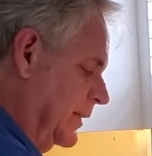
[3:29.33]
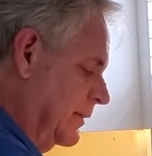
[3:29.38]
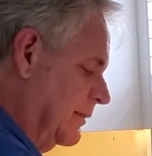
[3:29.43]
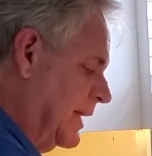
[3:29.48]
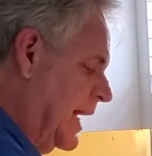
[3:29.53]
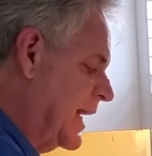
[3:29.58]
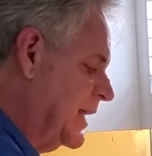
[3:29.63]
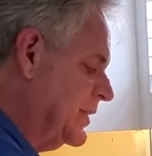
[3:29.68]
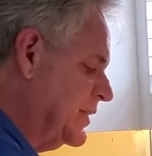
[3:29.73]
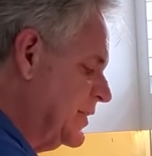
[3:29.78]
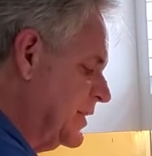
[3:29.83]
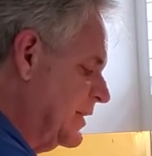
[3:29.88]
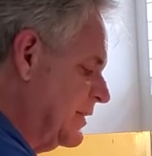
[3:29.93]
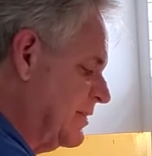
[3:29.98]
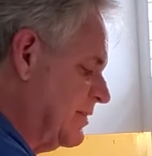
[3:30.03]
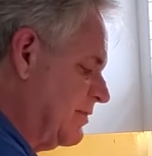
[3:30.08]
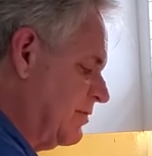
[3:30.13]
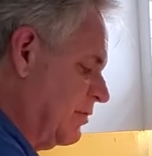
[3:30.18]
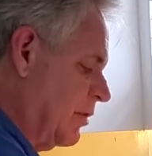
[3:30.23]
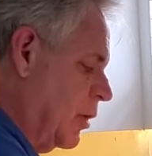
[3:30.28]
That's
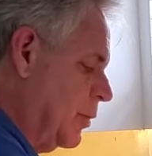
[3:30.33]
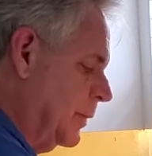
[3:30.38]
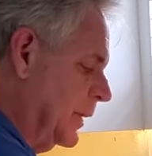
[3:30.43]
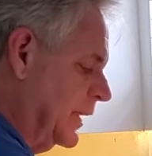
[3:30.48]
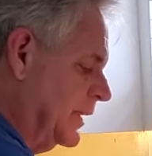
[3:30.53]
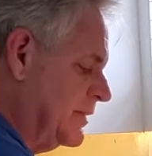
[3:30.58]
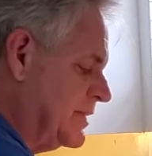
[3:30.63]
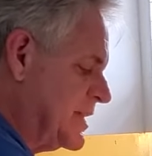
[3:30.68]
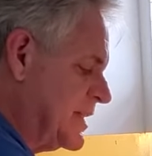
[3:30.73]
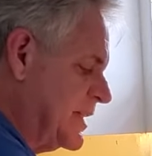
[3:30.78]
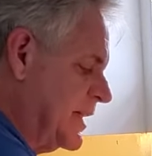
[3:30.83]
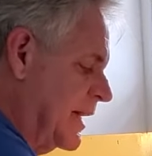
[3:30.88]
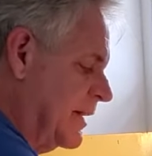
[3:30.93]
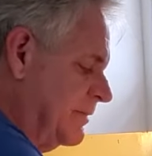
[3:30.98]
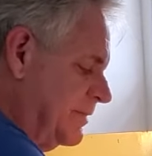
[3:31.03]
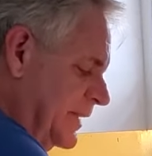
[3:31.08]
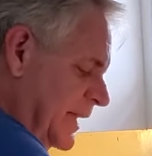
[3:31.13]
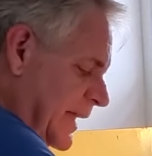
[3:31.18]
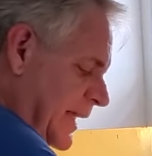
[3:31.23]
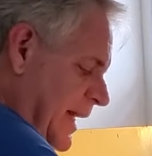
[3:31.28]
just throwing
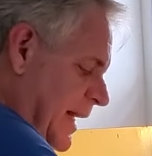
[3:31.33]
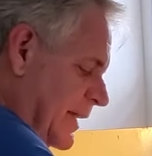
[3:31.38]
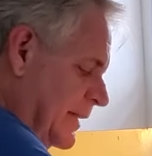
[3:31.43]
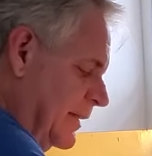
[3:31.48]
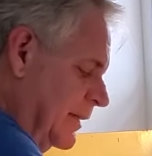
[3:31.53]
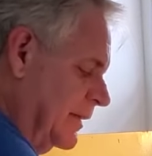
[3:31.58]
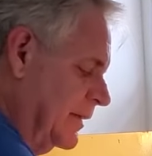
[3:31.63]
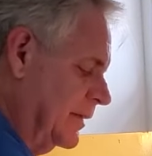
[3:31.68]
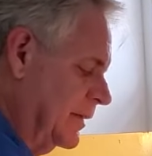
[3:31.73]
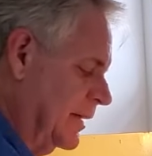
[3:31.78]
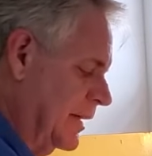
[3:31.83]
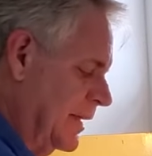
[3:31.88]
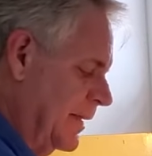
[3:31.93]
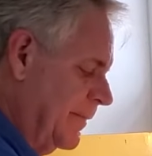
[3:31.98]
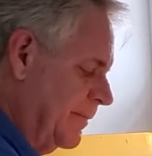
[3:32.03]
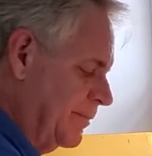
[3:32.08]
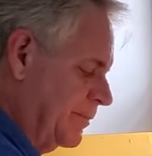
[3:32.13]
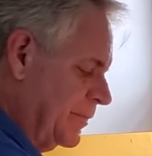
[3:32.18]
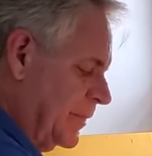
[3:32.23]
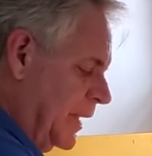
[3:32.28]
stuff together
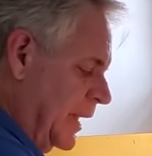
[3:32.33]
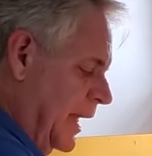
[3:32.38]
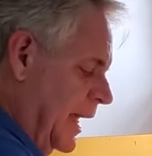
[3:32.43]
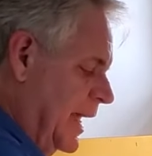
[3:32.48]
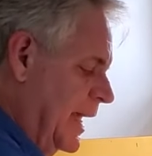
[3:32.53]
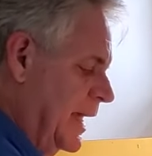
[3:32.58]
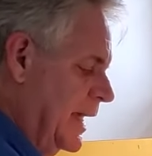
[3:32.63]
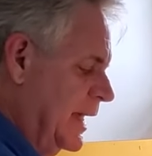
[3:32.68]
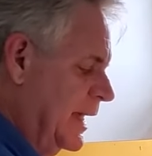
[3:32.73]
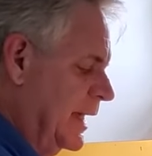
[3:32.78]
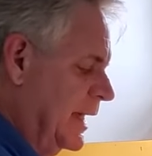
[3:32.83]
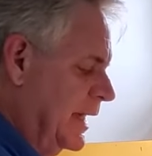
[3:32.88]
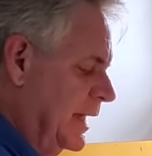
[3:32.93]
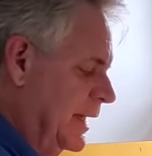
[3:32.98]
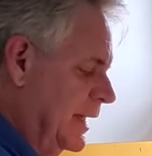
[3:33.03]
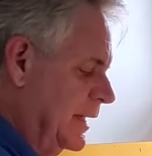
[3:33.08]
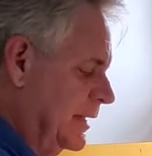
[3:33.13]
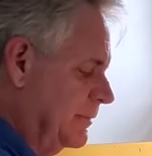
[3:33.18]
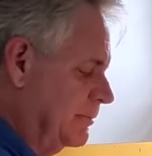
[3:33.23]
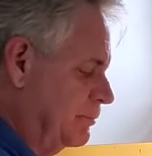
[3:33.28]

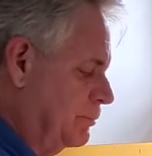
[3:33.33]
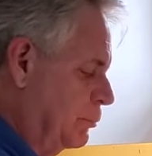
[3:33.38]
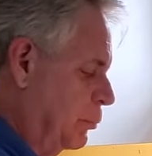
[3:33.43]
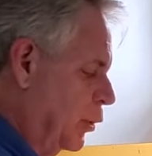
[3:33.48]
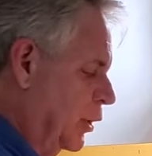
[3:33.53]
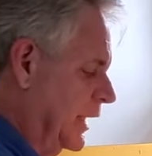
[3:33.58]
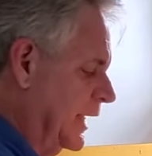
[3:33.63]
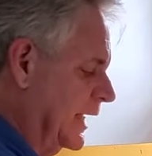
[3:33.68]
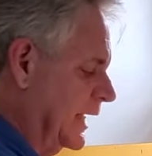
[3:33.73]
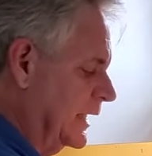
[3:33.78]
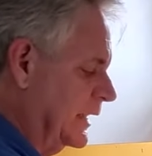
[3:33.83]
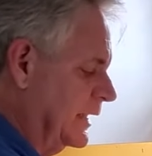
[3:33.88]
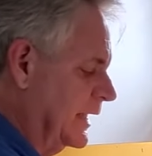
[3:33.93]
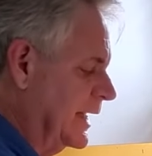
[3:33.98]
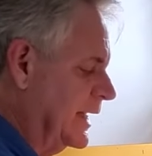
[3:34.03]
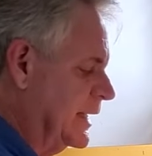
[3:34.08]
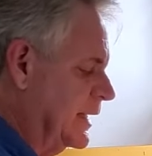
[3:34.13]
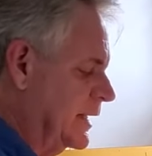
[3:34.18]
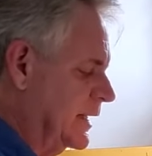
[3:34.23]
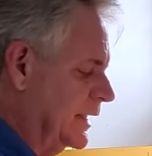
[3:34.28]
and putting a
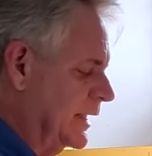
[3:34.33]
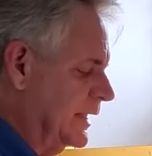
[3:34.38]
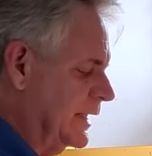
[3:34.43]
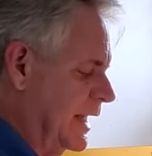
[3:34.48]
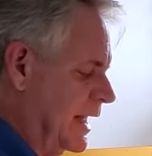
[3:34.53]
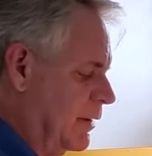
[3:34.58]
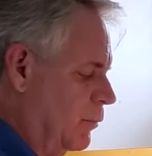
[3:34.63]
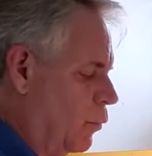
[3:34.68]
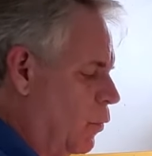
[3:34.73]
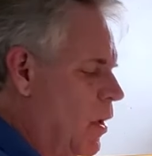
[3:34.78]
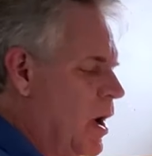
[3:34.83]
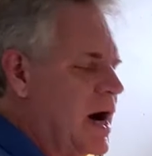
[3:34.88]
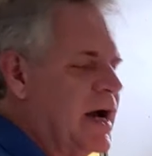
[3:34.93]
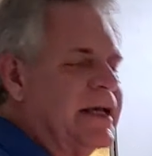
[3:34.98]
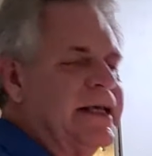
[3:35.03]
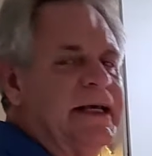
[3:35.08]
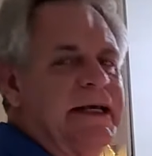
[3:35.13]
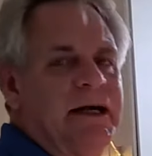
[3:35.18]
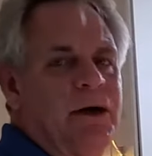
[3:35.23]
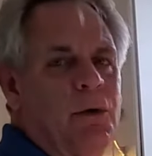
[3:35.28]
lid on it and
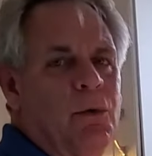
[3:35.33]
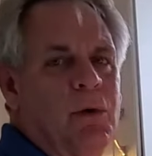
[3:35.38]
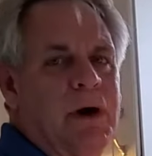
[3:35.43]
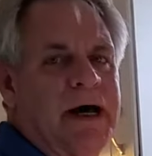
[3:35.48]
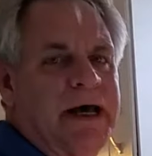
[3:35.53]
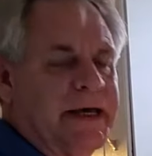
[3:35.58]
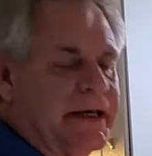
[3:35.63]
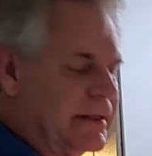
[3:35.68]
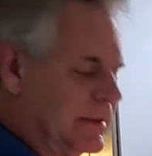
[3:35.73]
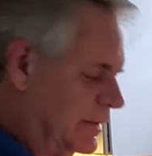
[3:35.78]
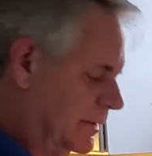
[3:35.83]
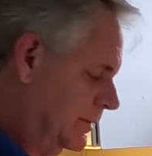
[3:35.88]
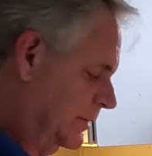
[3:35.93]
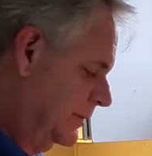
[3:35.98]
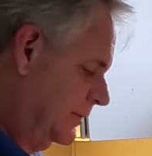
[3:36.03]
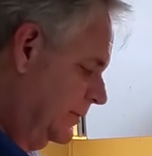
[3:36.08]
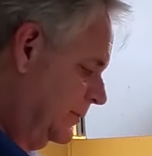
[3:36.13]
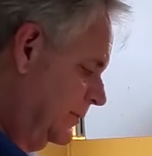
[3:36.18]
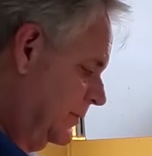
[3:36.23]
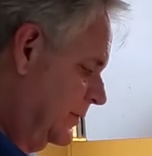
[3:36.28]
walking away.
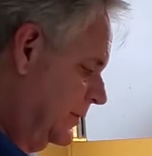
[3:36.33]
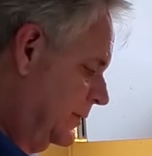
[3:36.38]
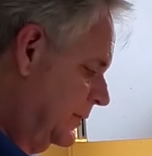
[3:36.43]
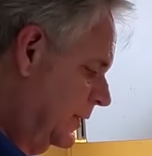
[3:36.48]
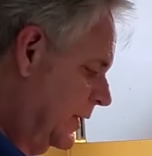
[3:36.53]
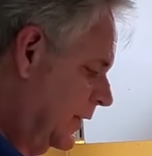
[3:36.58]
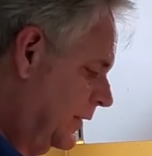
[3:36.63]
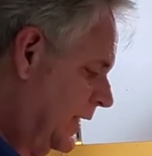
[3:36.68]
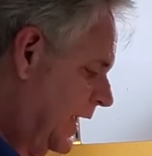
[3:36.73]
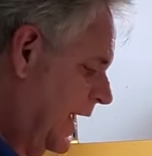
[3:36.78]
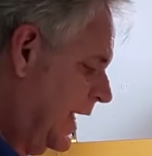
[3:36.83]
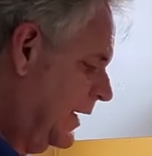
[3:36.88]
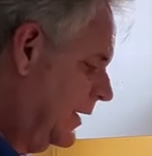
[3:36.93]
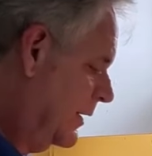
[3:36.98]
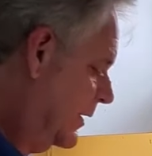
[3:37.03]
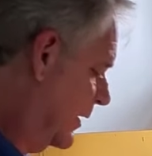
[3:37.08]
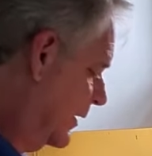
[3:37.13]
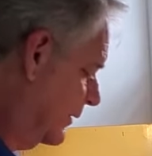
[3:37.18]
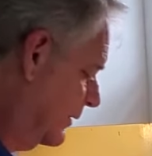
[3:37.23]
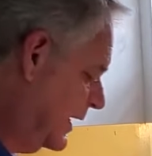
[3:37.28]
Okay,
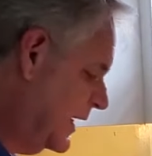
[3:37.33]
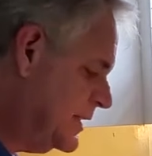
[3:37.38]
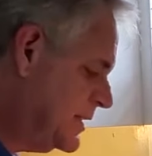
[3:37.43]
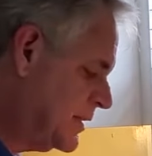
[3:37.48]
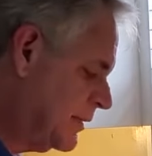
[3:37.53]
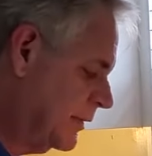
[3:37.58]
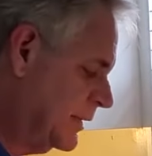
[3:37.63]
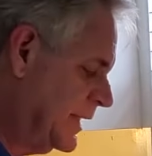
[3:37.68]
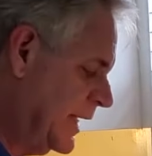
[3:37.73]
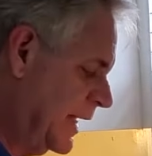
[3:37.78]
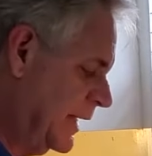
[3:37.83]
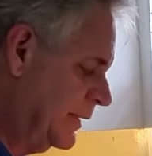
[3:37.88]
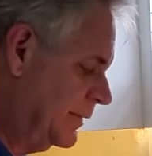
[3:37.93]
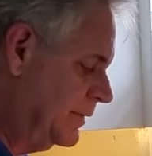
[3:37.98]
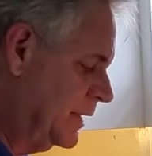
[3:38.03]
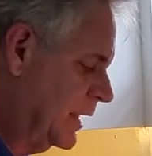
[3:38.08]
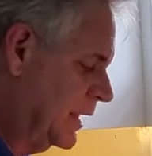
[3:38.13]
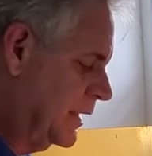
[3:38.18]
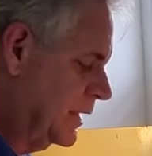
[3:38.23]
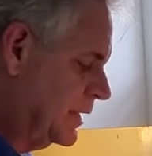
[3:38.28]
these are done.
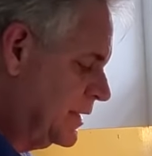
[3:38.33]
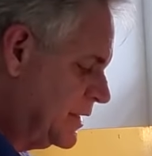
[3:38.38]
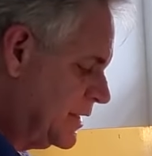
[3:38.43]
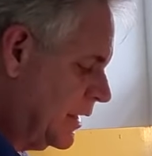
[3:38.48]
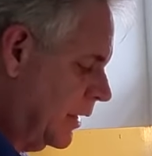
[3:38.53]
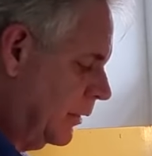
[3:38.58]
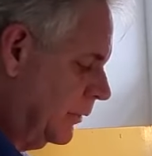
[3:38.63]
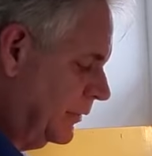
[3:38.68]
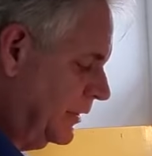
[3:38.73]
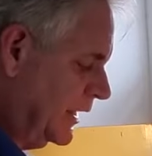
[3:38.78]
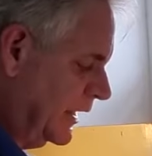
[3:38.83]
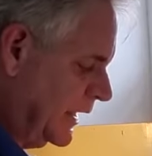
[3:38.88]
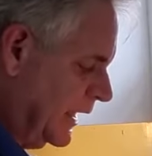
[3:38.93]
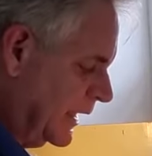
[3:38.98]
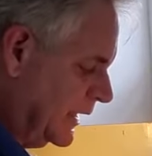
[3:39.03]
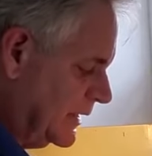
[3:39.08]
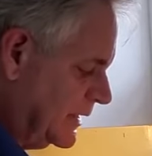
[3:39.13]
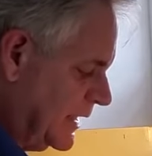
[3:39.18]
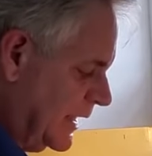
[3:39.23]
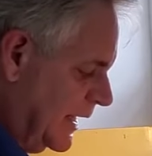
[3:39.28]
So you got
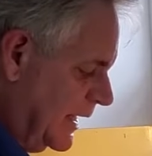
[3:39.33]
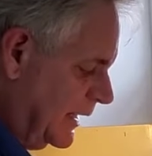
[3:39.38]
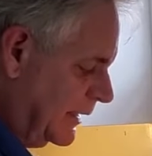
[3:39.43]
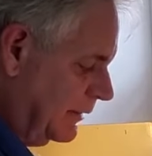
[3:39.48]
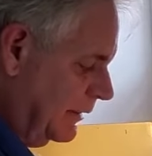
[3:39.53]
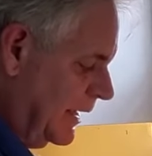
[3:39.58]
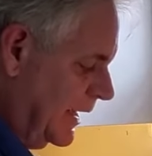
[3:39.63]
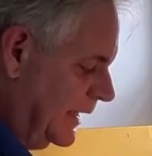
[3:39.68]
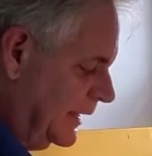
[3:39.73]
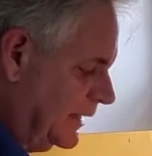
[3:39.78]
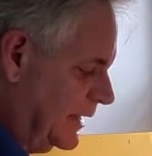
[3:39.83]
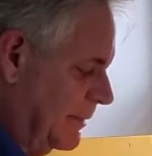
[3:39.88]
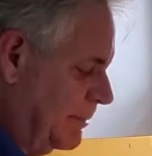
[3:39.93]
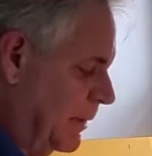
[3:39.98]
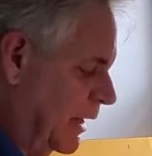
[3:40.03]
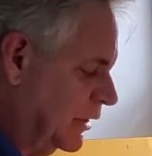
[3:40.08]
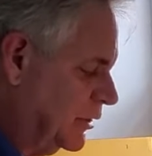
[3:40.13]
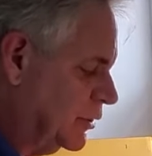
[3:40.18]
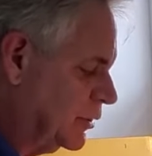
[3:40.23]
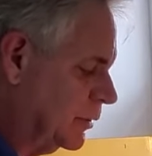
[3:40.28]
to take like the
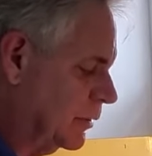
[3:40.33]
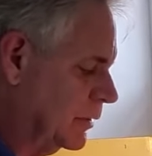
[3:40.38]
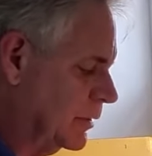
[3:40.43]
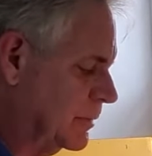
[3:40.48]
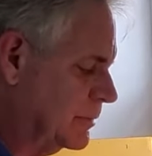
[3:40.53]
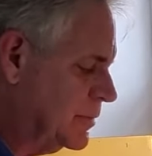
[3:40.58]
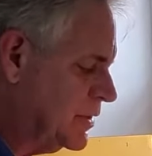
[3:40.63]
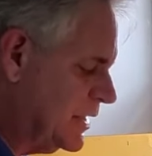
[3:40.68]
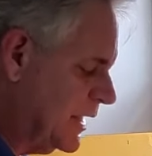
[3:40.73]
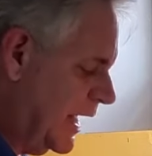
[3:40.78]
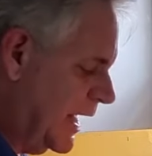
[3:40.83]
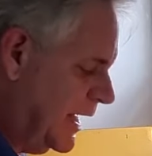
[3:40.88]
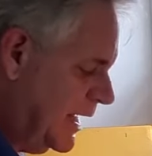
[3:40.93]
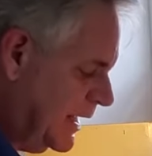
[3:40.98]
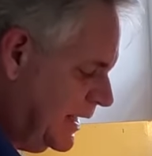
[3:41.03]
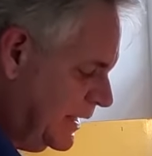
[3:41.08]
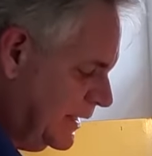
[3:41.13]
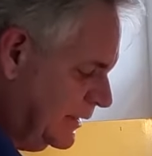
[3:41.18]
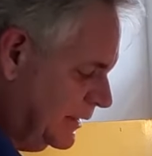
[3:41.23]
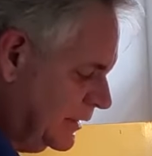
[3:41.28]
mushrooms
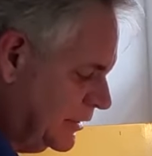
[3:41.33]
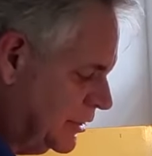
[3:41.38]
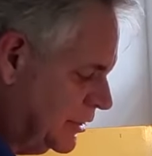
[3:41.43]
and the